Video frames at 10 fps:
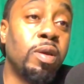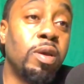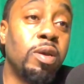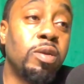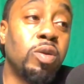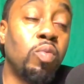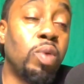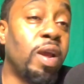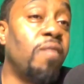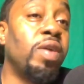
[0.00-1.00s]
So
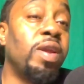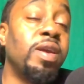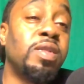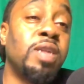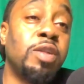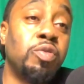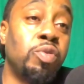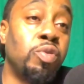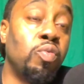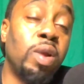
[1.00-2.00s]
whatever it is that you
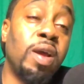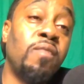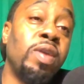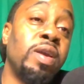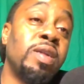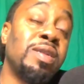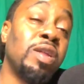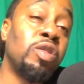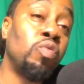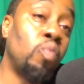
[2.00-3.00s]
do, whatever it is that
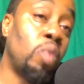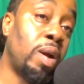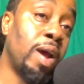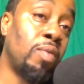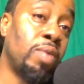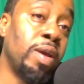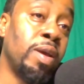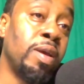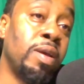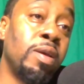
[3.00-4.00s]
you want out
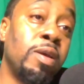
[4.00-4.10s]
here,